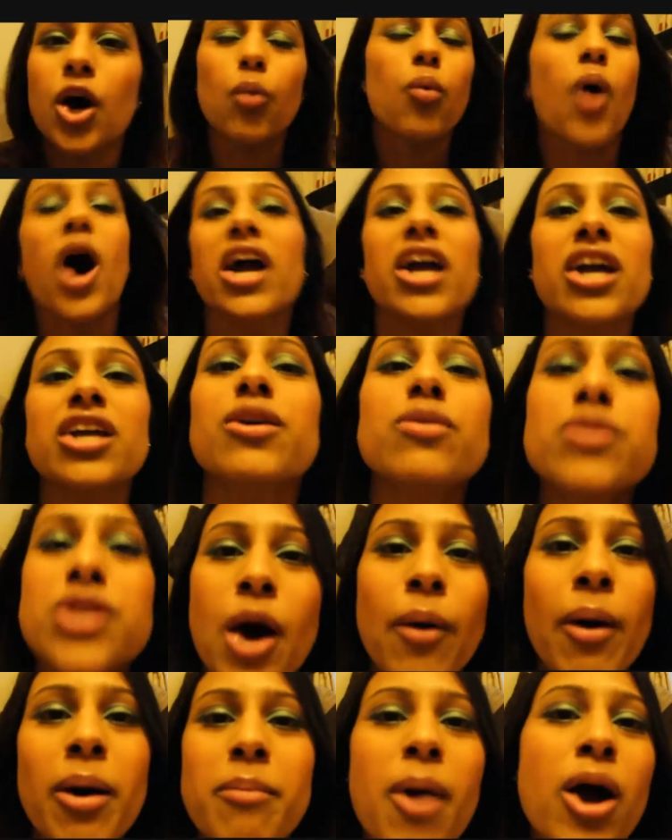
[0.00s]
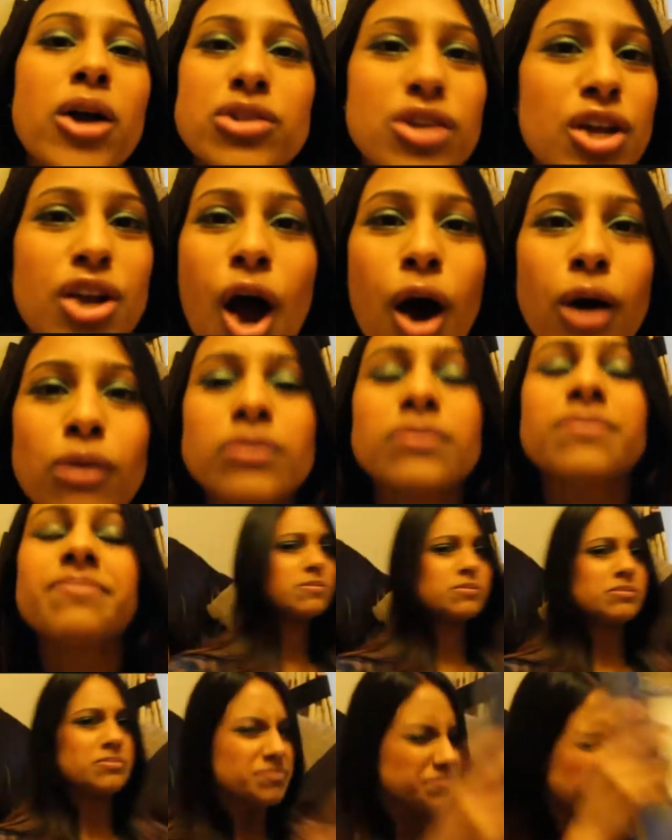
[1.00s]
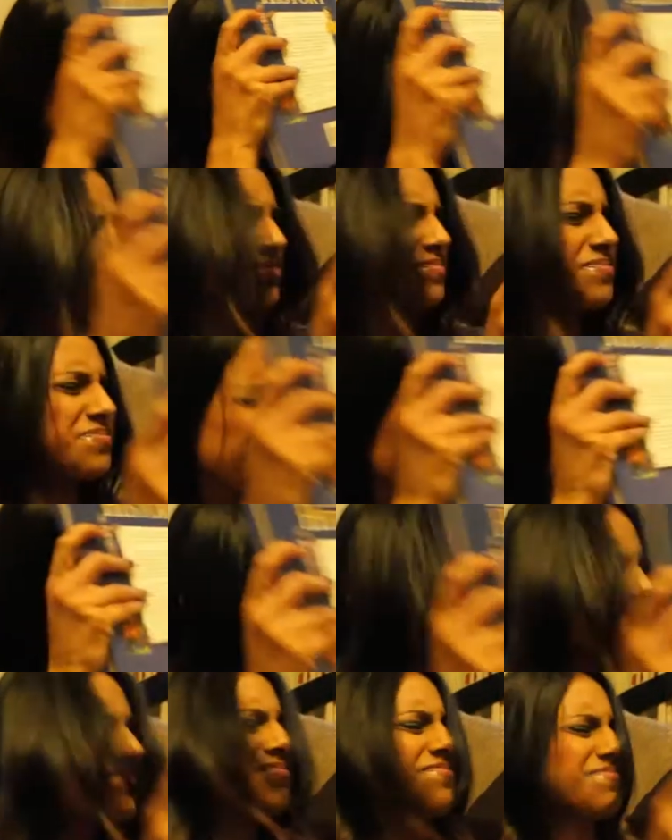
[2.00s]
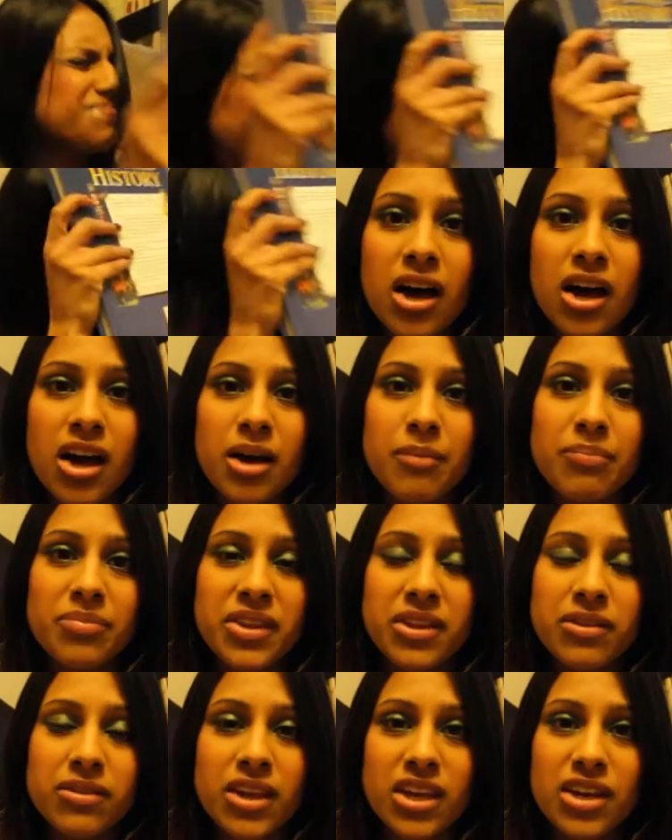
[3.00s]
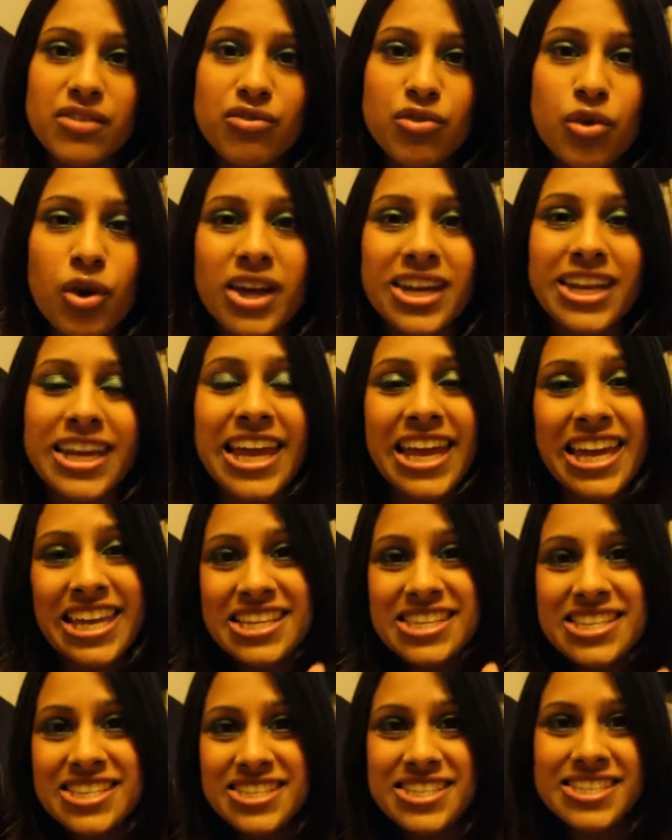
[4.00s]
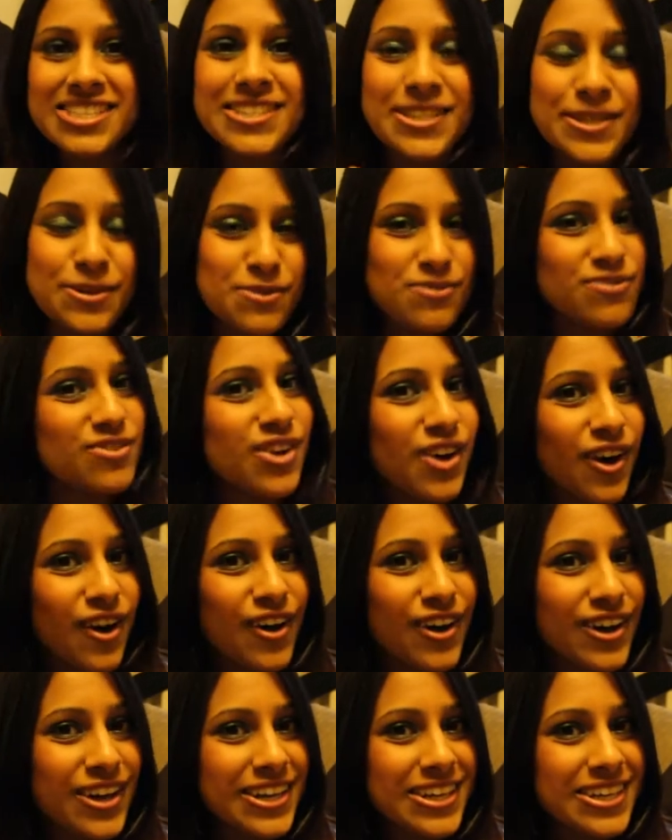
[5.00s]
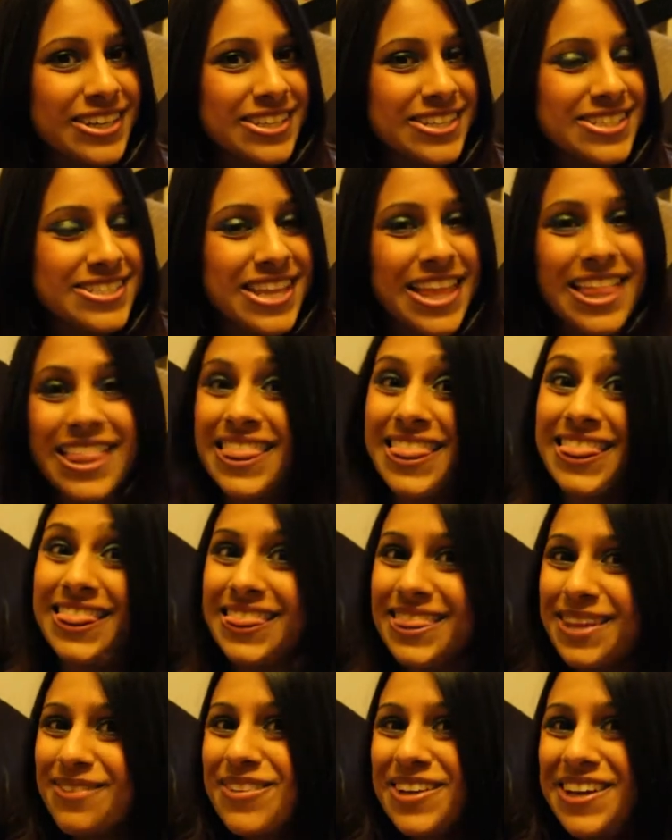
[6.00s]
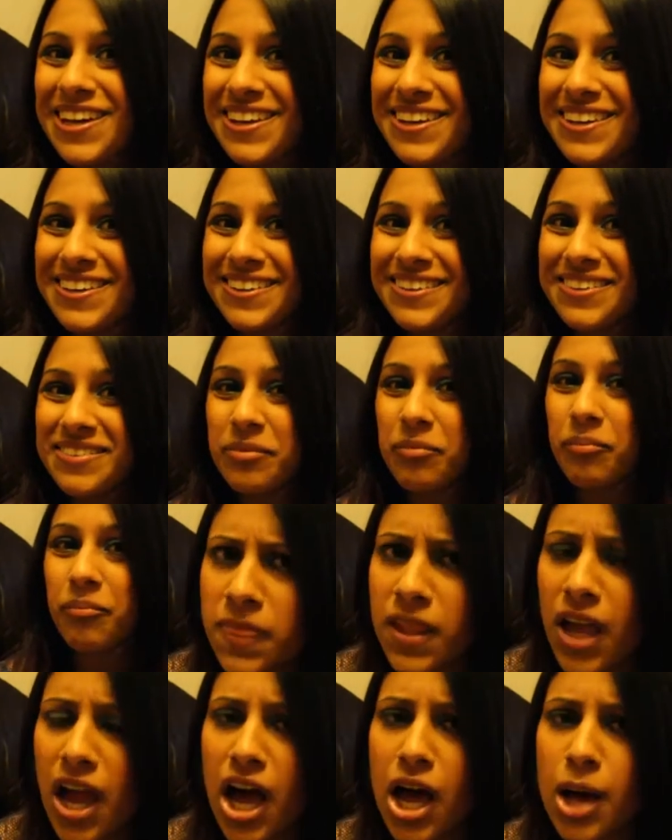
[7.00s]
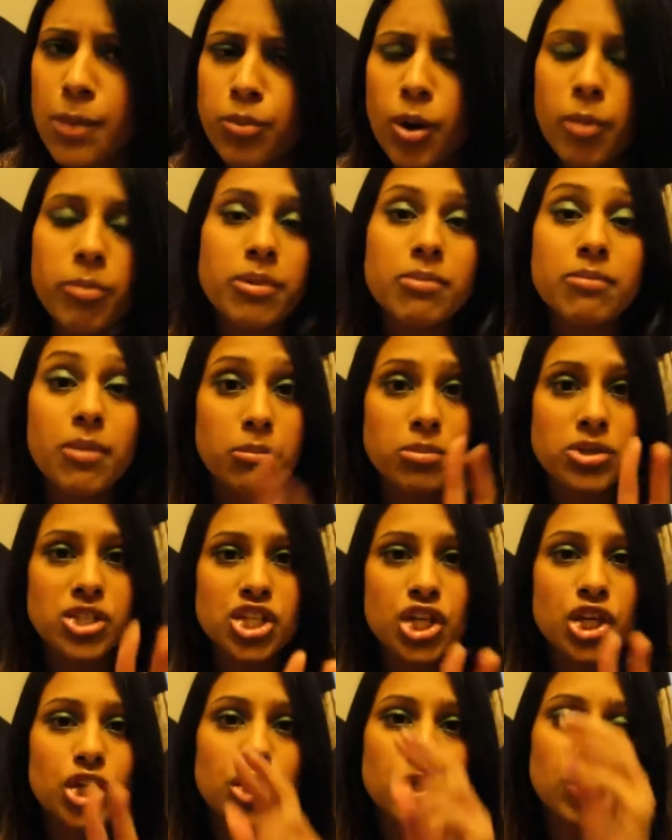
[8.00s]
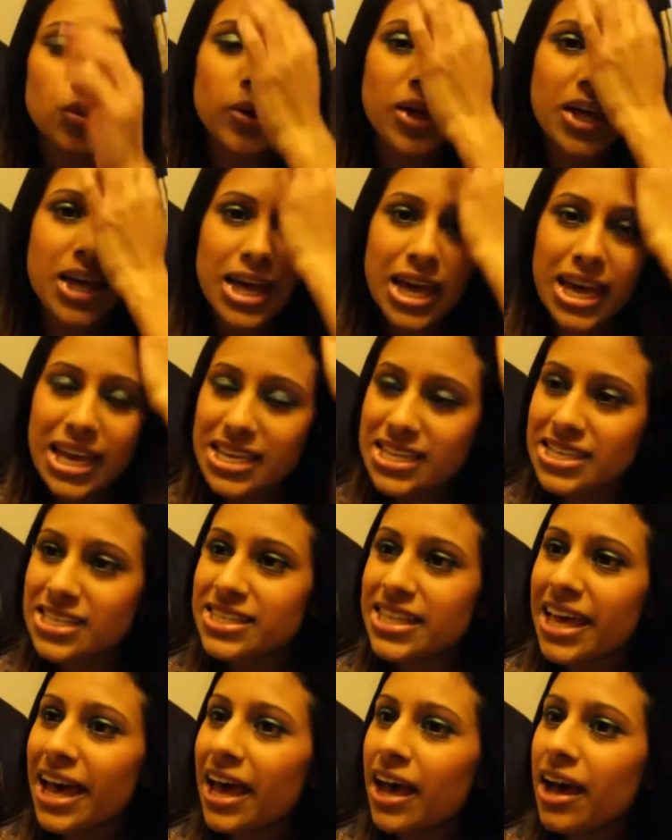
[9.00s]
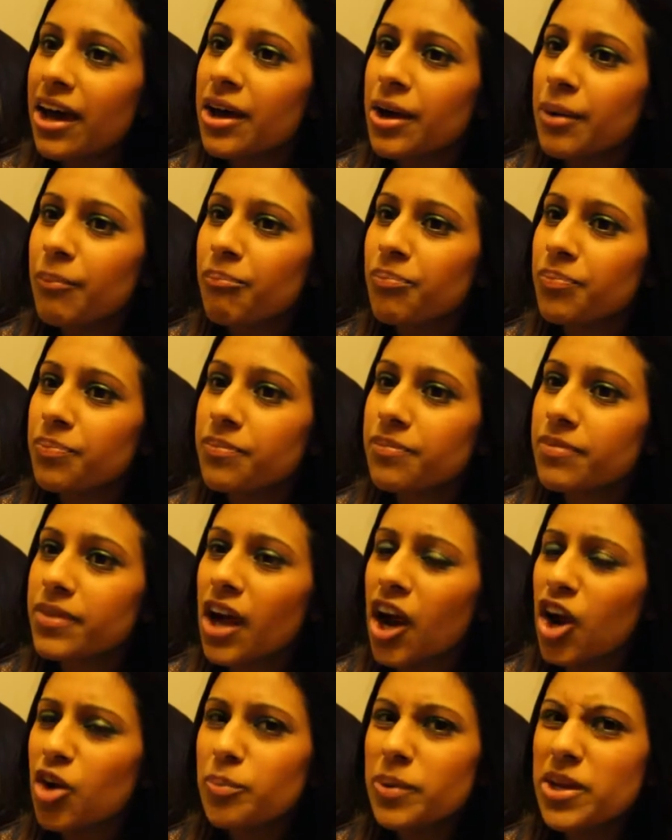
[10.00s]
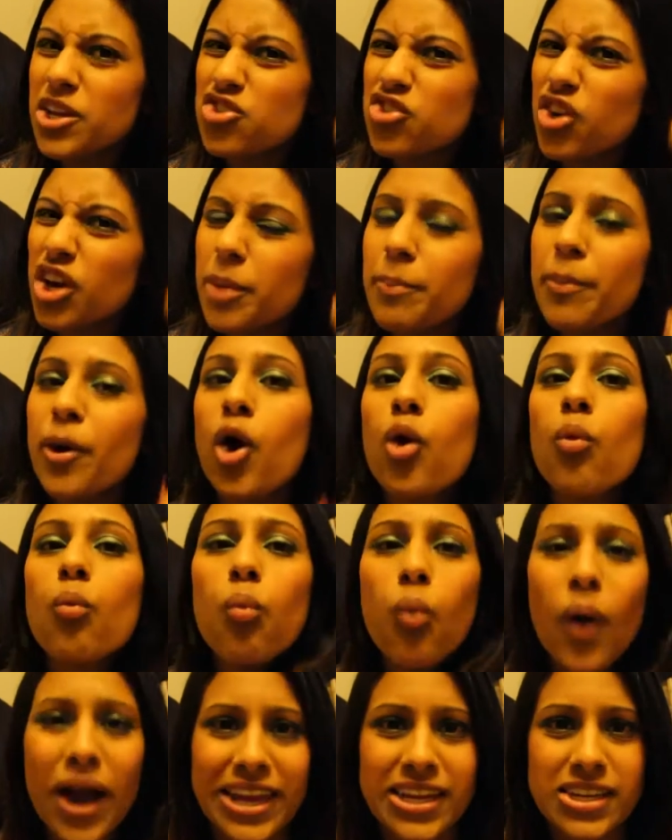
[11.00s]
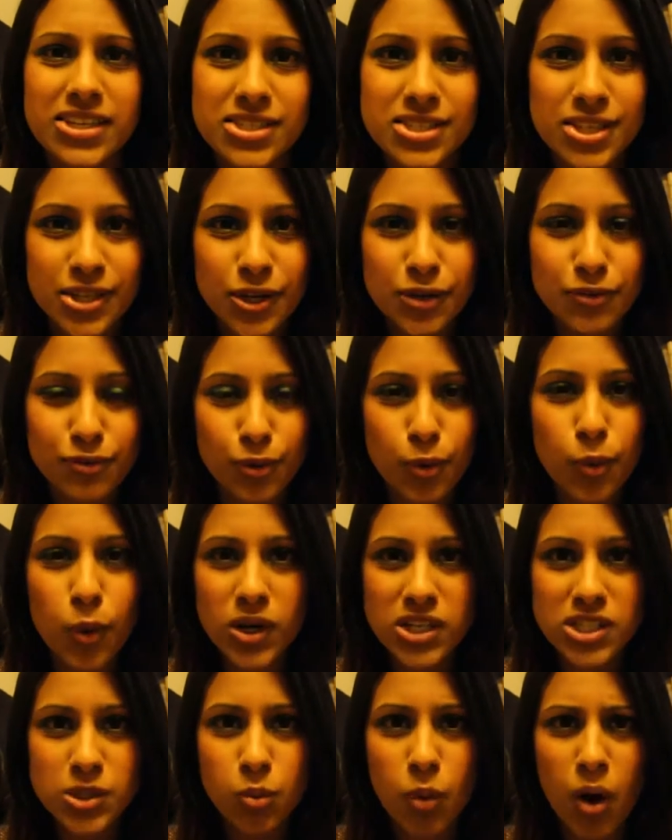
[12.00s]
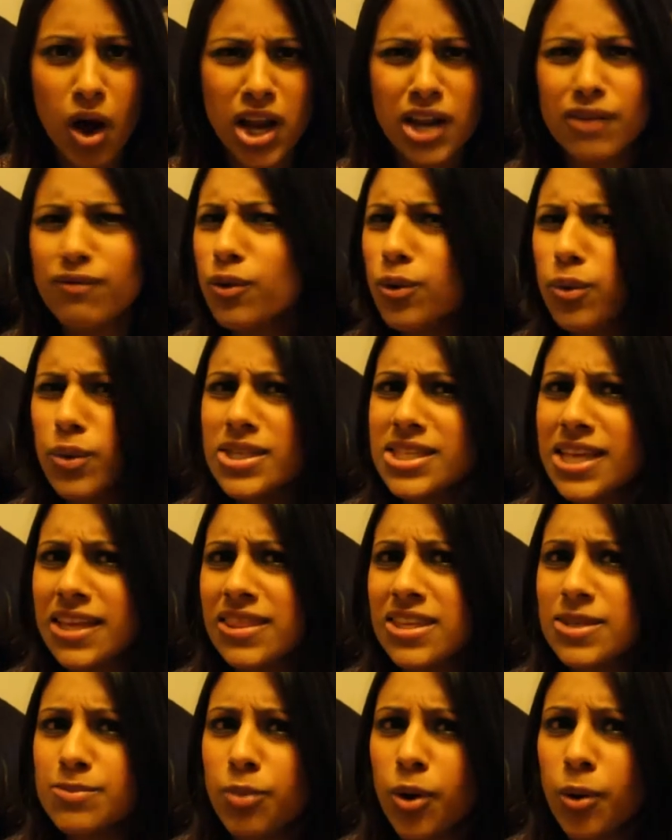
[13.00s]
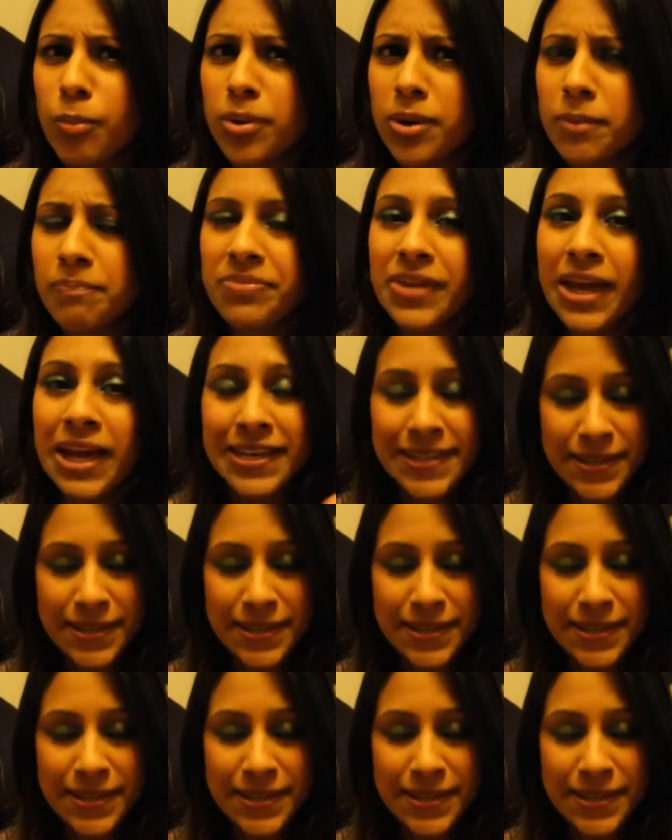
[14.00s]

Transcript: Why are you so emotional? If you've got any hints to deal with guys, let me know. Problem number 2 is that I've been trying to put on weight for quite a while. I've always had this problem.